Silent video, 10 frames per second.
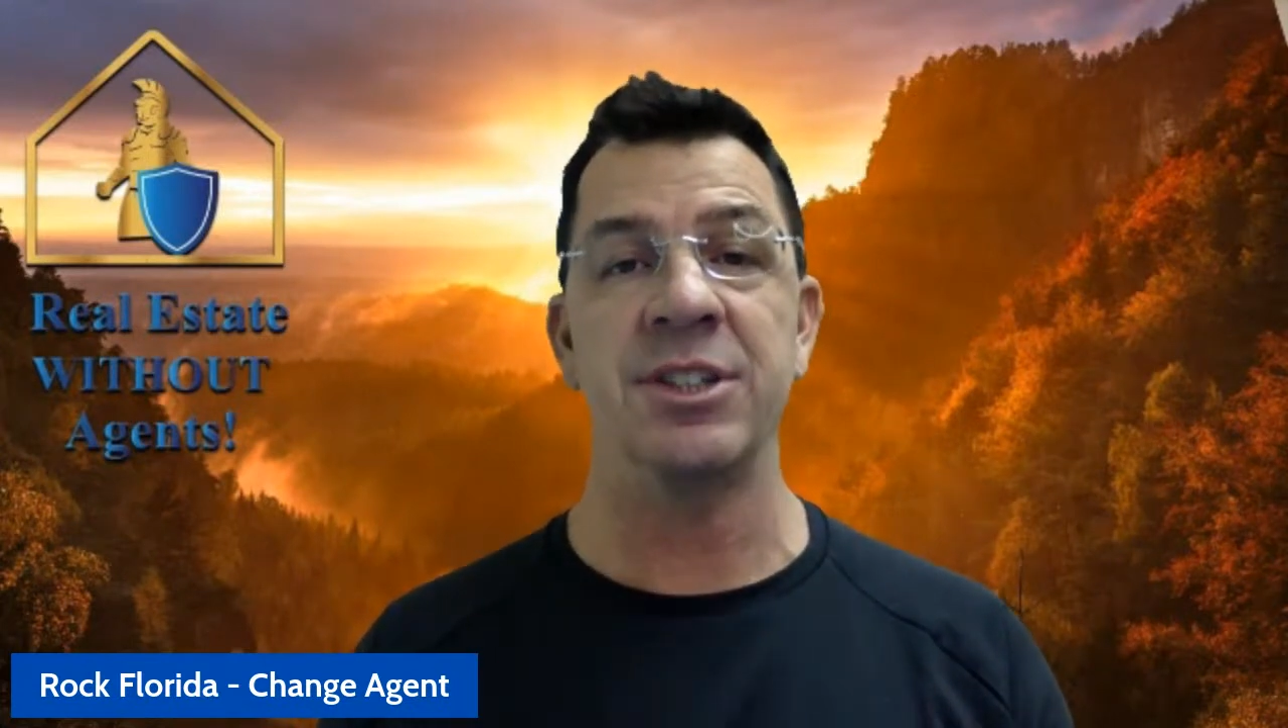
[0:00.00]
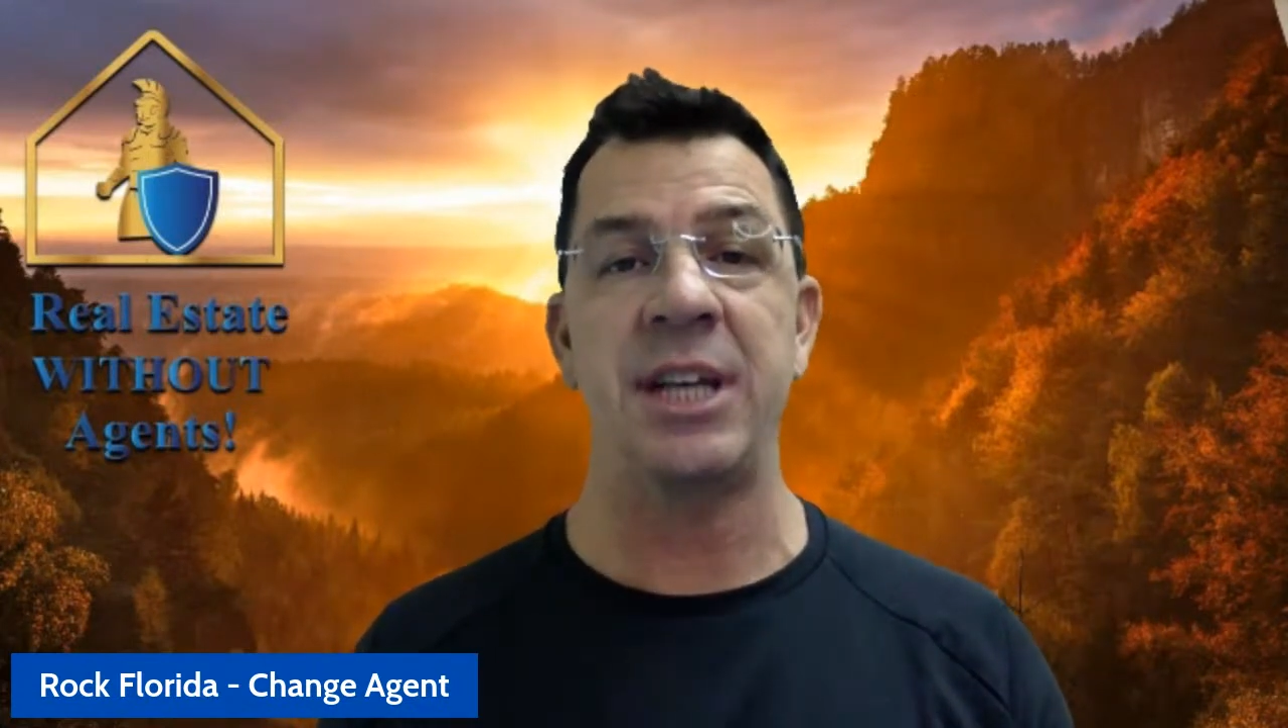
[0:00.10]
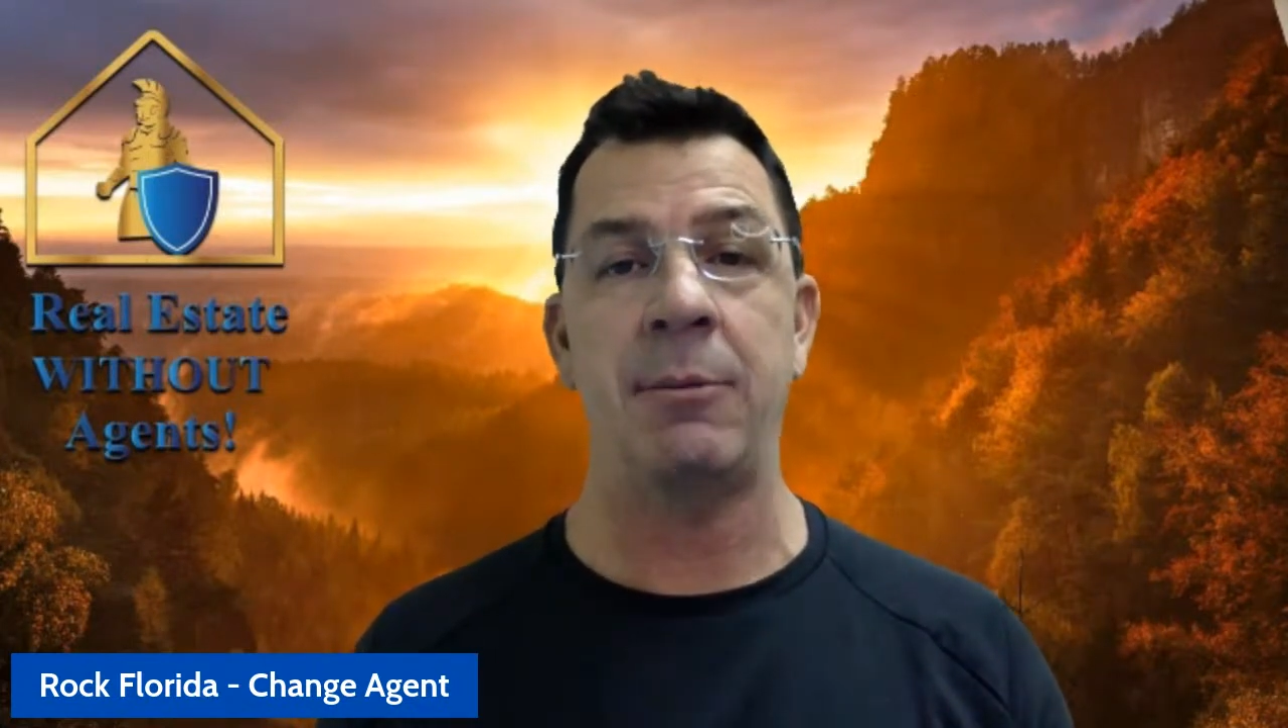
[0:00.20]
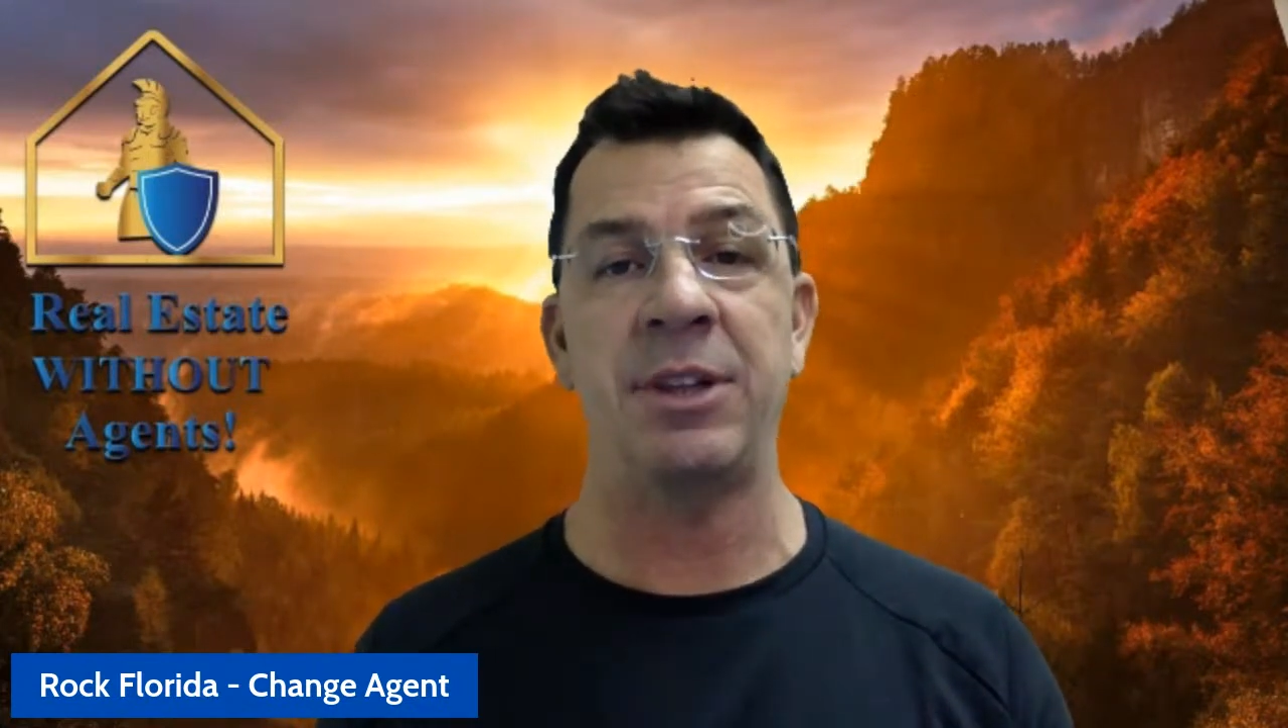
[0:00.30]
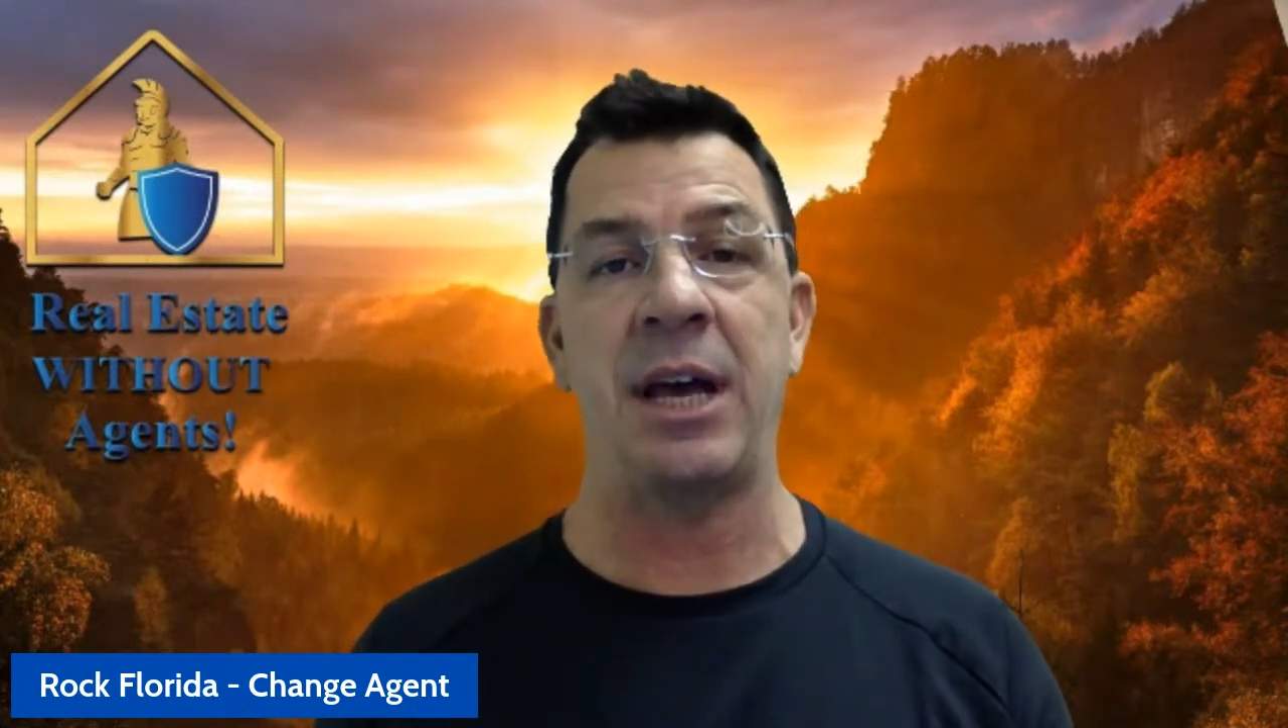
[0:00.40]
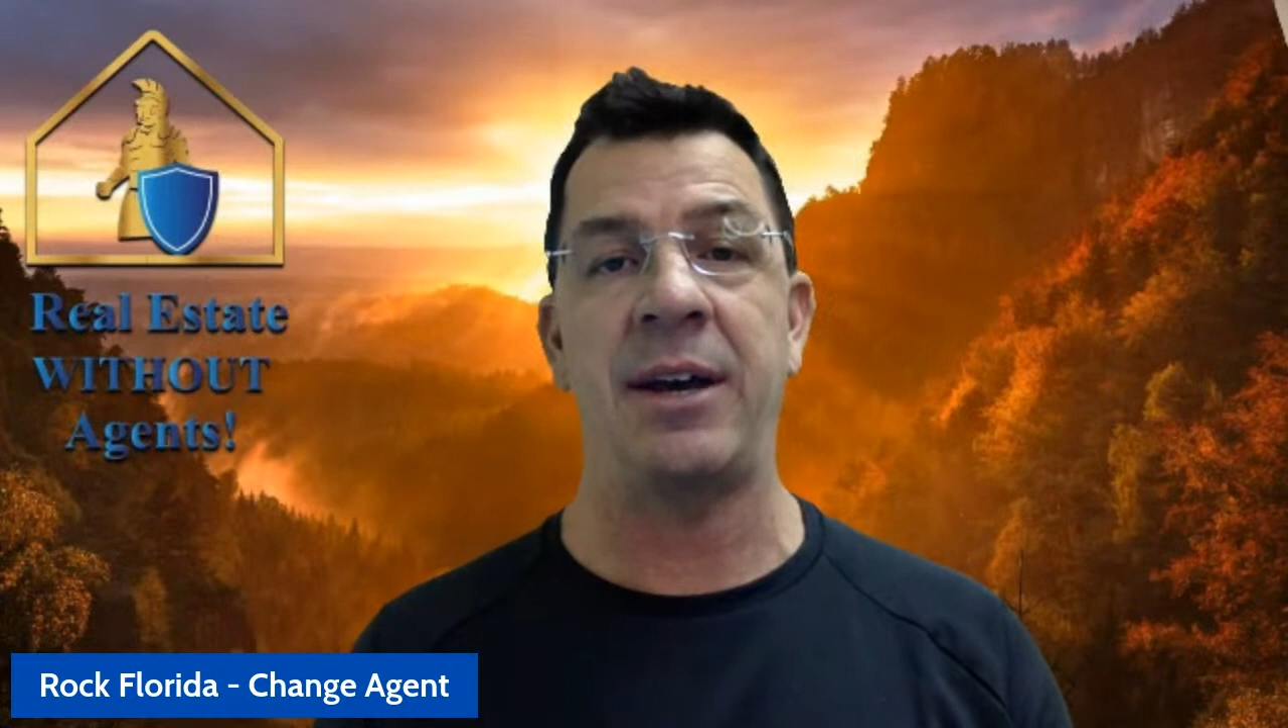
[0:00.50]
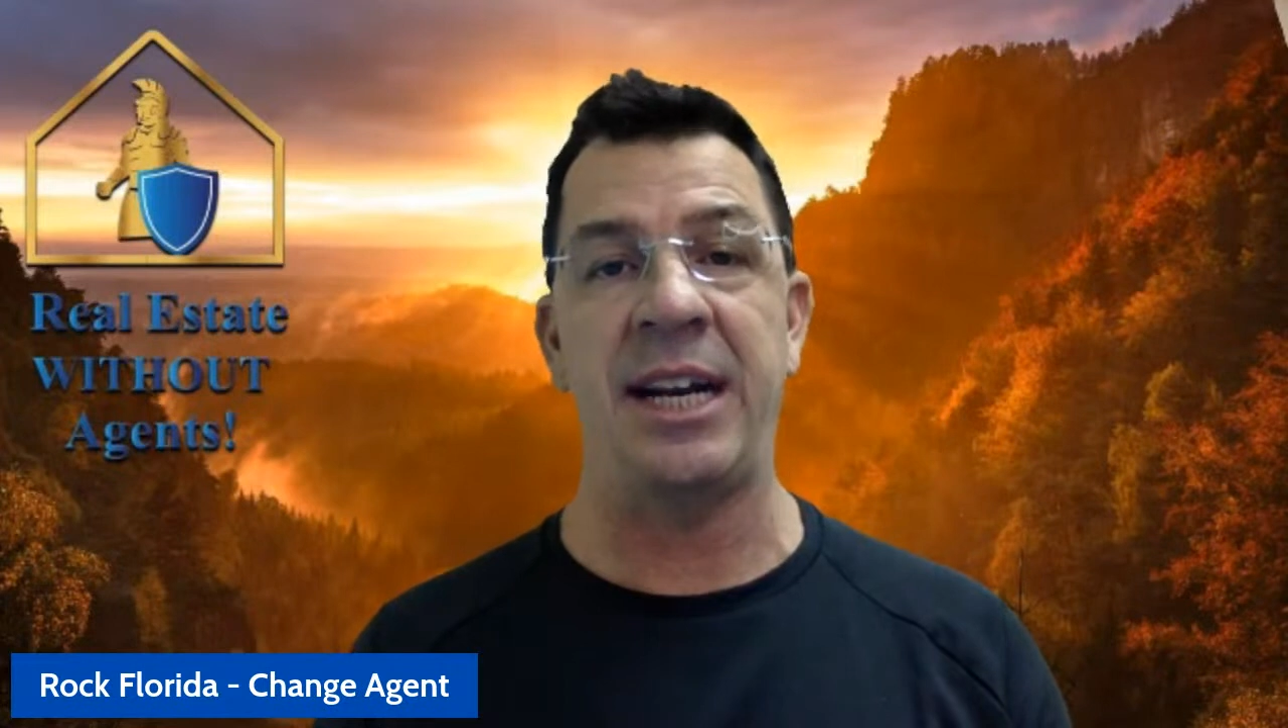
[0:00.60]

Estate Without